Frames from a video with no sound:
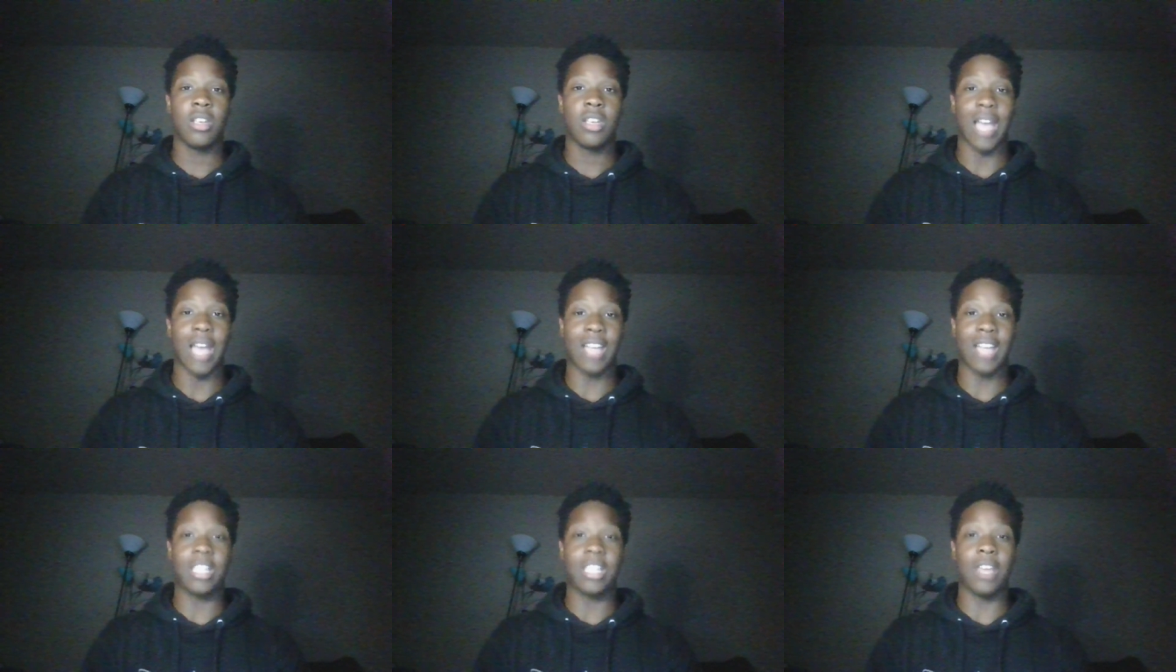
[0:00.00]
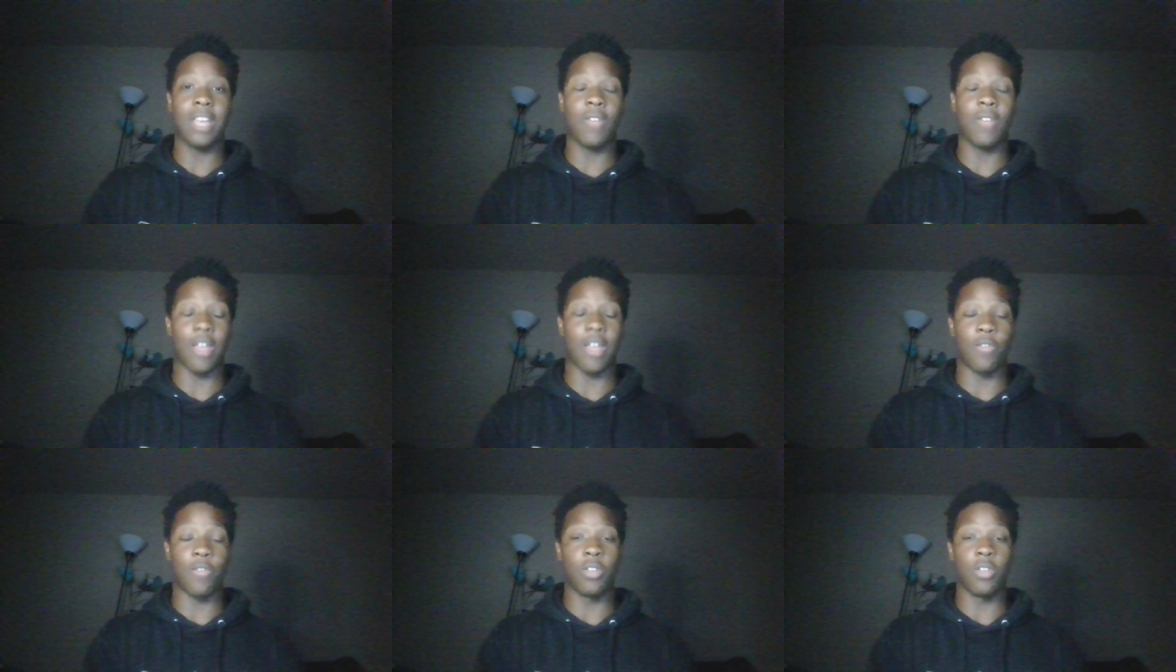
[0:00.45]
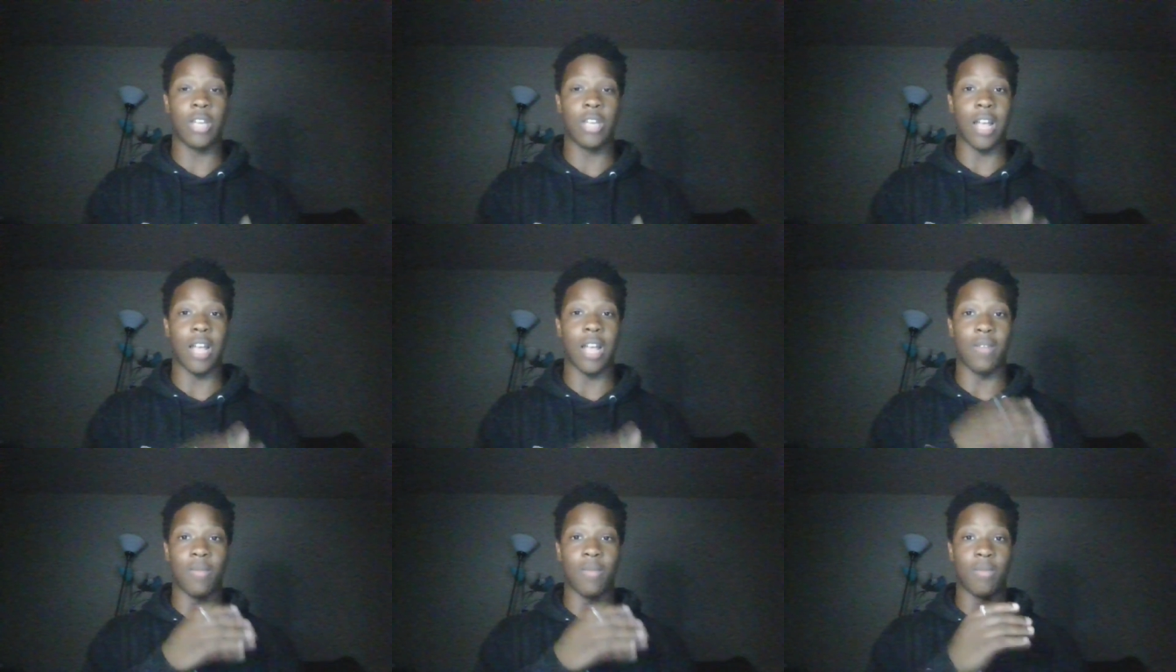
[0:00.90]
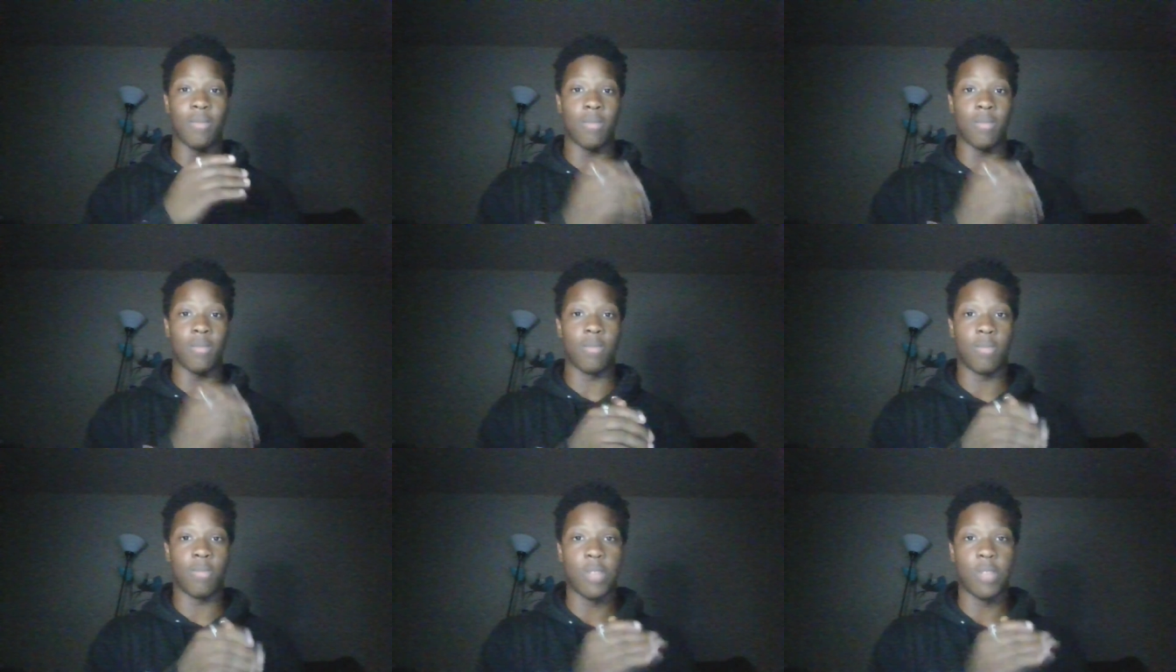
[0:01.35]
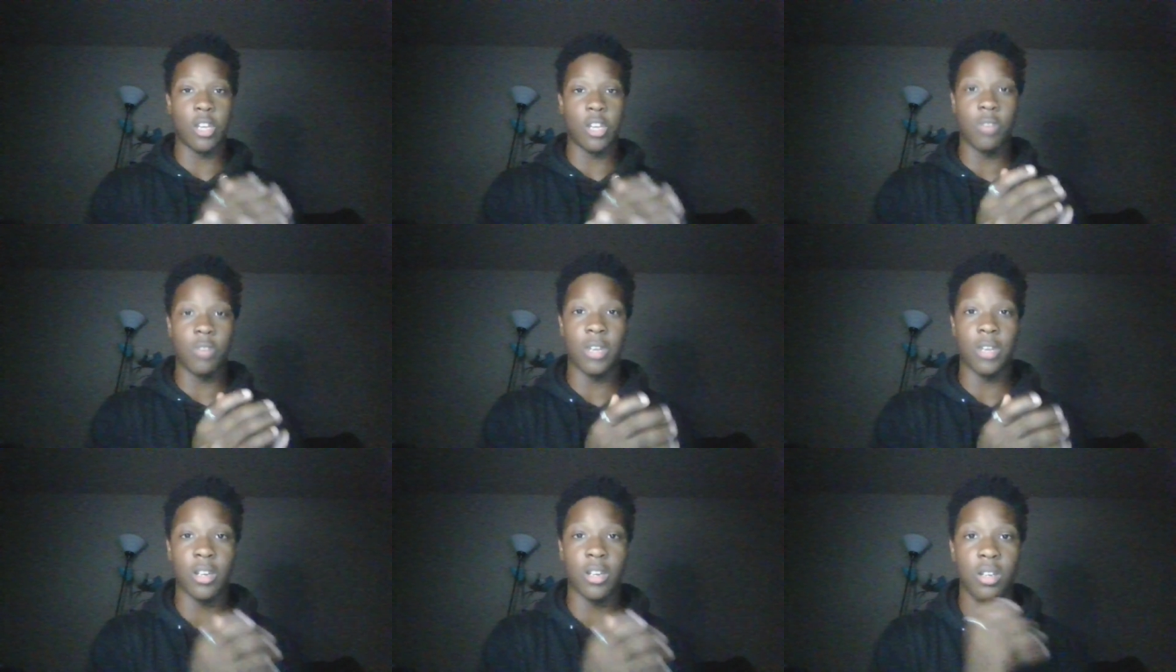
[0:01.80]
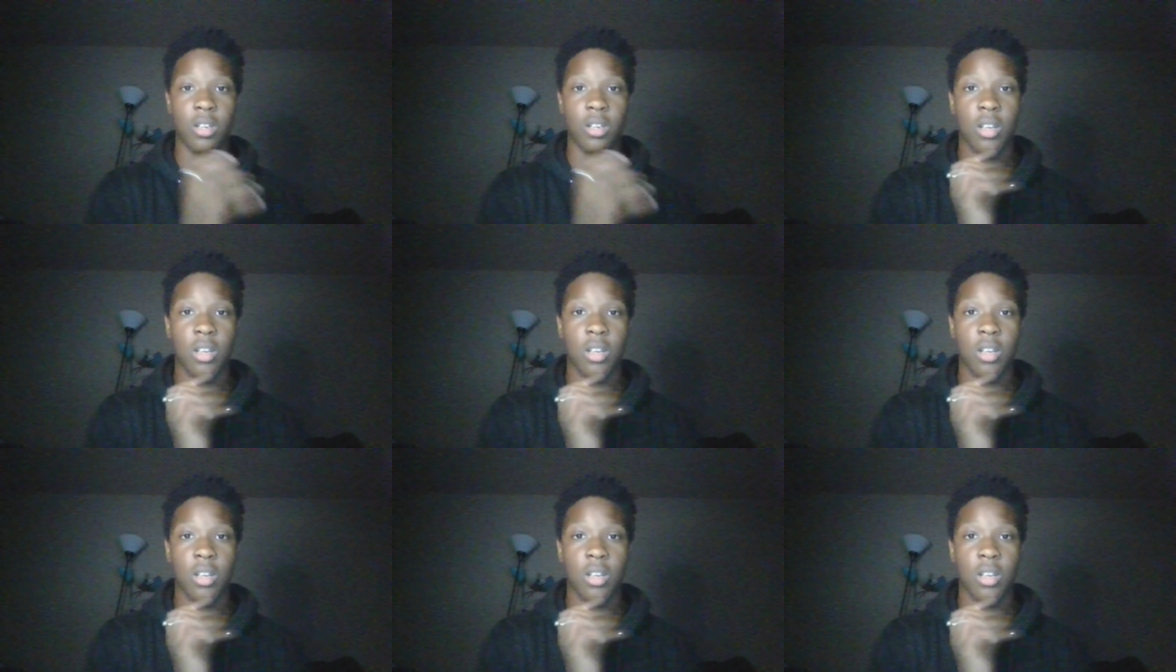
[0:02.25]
again, if you look at human